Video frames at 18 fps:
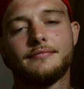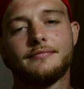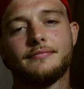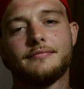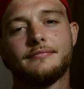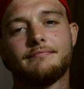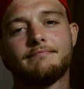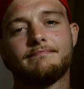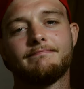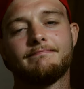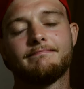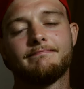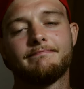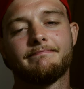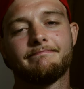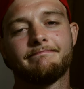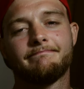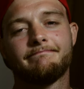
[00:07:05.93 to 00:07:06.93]

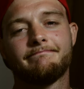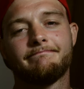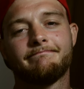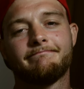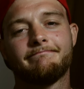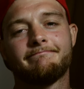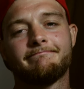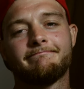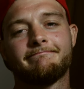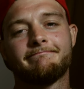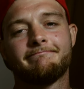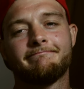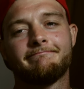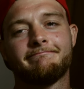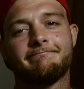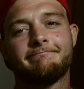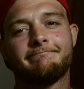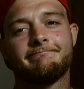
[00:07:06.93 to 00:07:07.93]

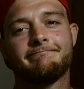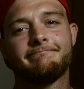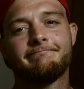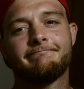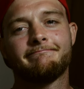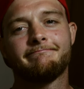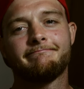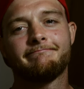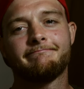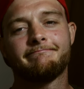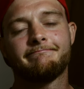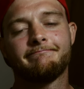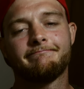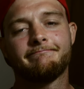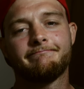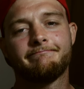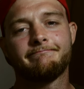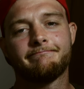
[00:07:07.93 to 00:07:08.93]

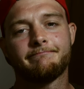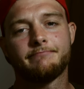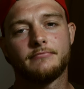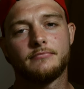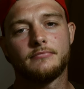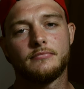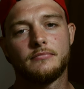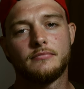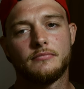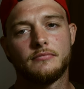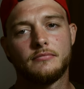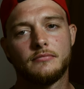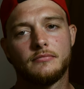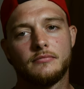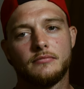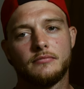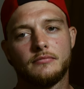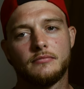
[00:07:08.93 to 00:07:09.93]

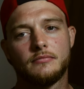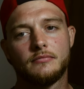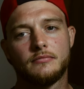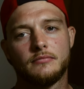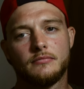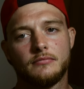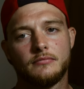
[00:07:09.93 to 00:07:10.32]
This person isn't speaking.